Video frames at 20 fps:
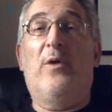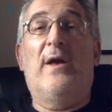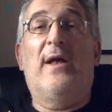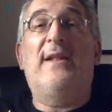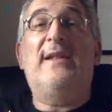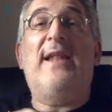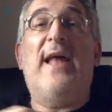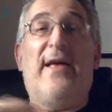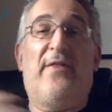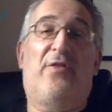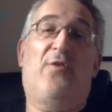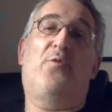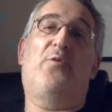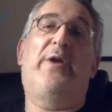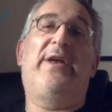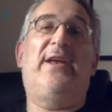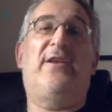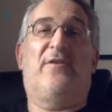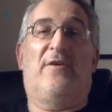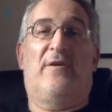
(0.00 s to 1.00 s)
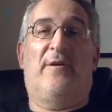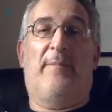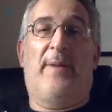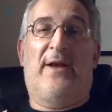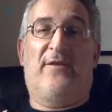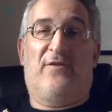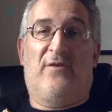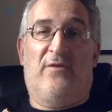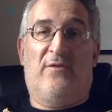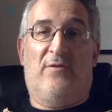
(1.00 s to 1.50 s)
Let the reader
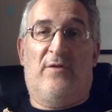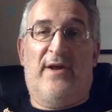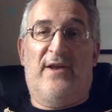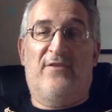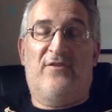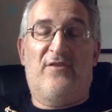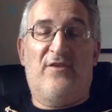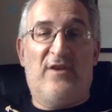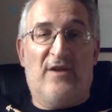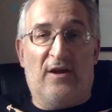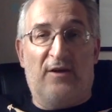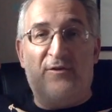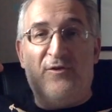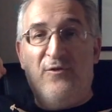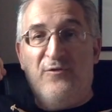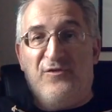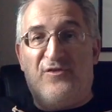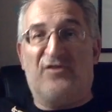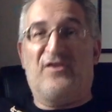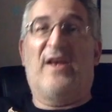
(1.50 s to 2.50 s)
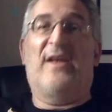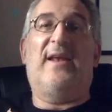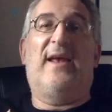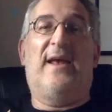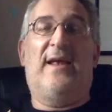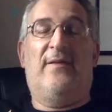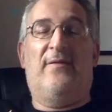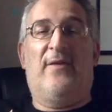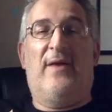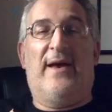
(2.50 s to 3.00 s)
imagine the rest. You know, you've said
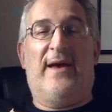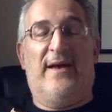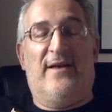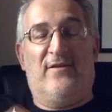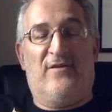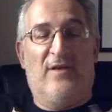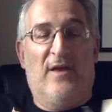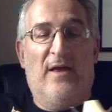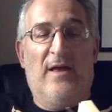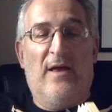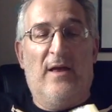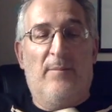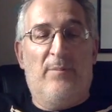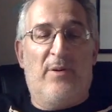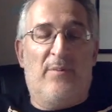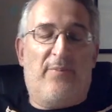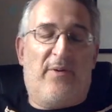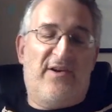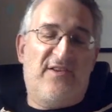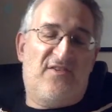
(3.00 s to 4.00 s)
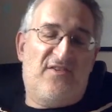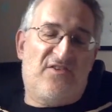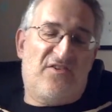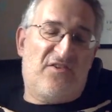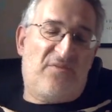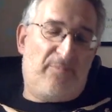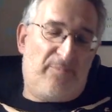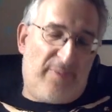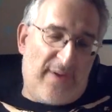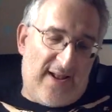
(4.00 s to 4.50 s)
it in that but by
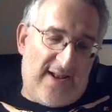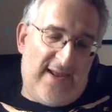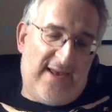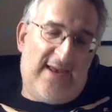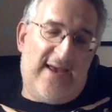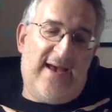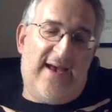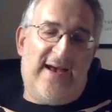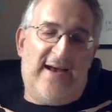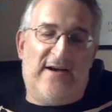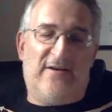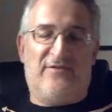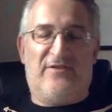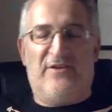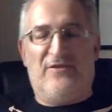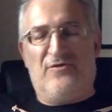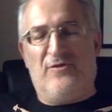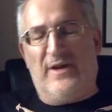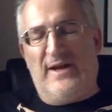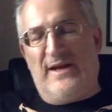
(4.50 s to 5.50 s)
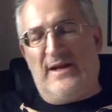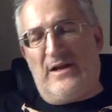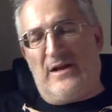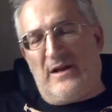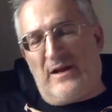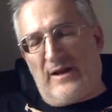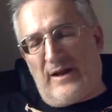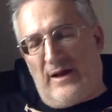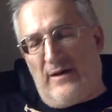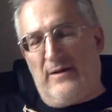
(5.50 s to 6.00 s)
spelling it out, it's really
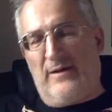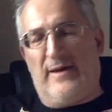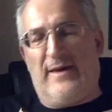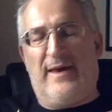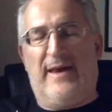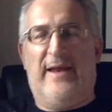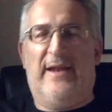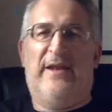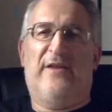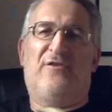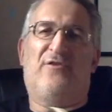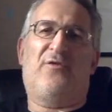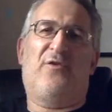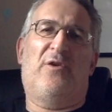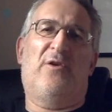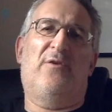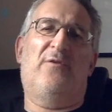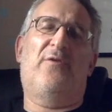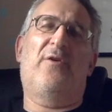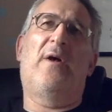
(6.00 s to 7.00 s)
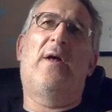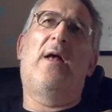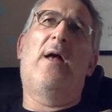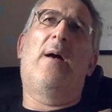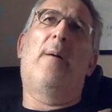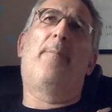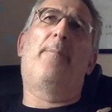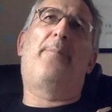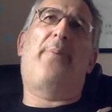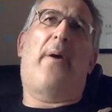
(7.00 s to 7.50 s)
clunky and it's full of
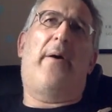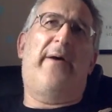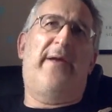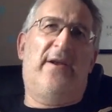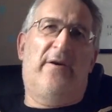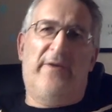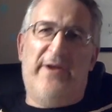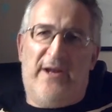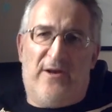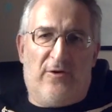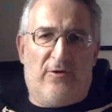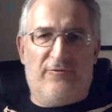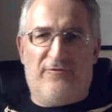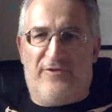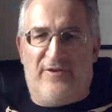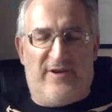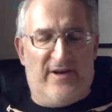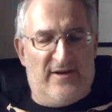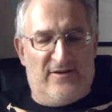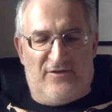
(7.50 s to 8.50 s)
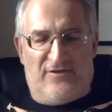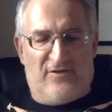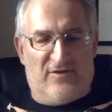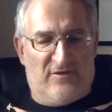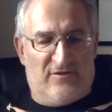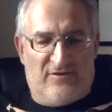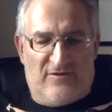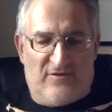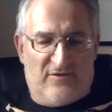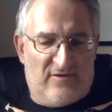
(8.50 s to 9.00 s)
binary
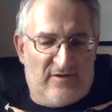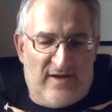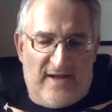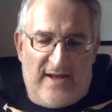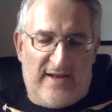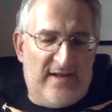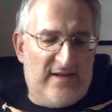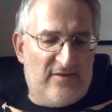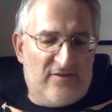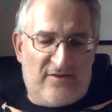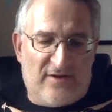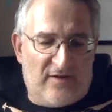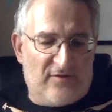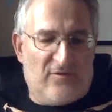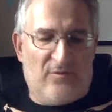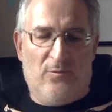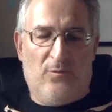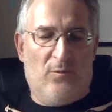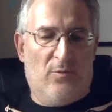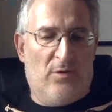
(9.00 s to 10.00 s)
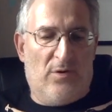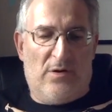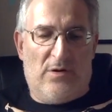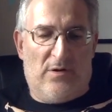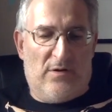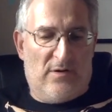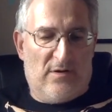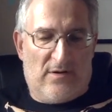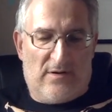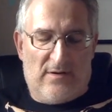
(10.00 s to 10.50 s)
contradictions, and it doesn't
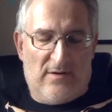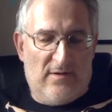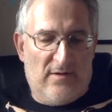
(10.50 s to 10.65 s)
work.